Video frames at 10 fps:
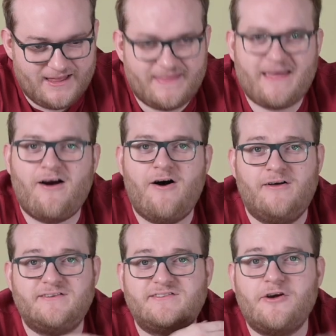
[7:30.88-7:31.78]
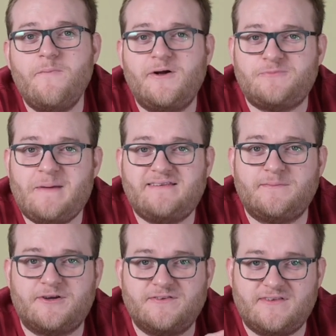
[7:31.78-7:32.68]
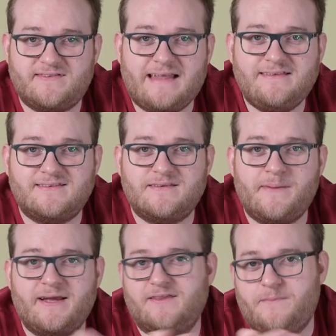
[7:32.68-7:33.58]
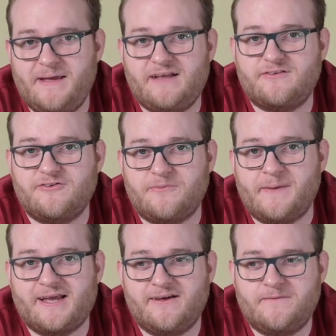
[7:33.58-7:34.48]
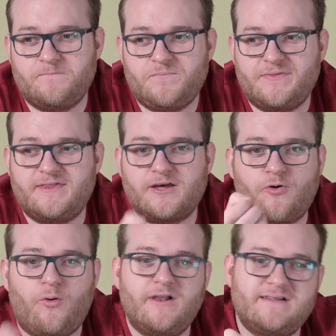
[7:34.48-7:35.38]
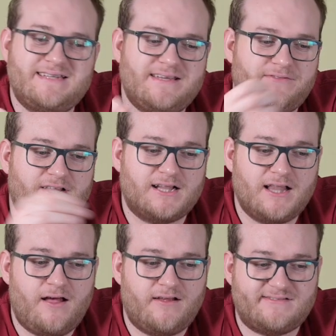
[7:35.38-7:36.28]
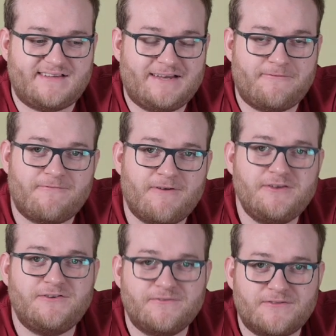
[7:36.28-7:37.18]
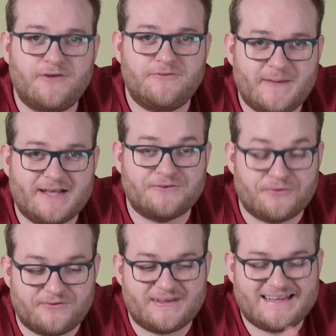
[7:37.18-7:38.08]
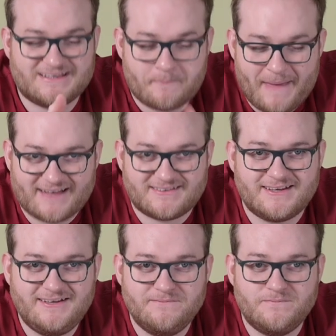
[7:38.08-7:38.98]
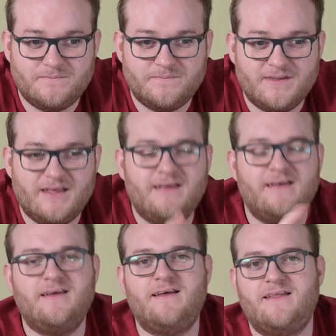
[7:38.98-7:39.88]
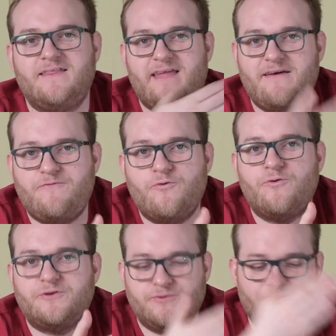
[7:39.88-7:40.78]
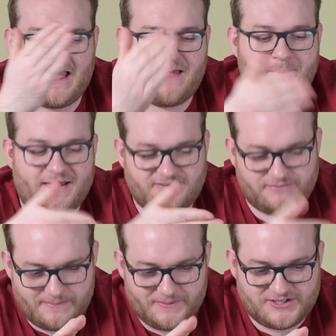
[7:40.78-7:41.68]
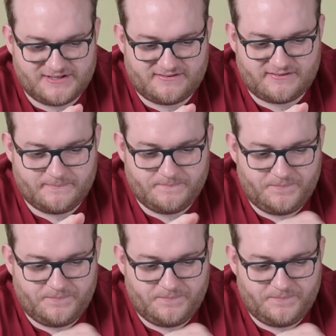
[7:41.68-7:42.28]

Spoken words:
They are so much better because the sensors are bigger, the pixels are bigger, the quality of the glass in front of those pixels is better. Therefore, you'll get better images.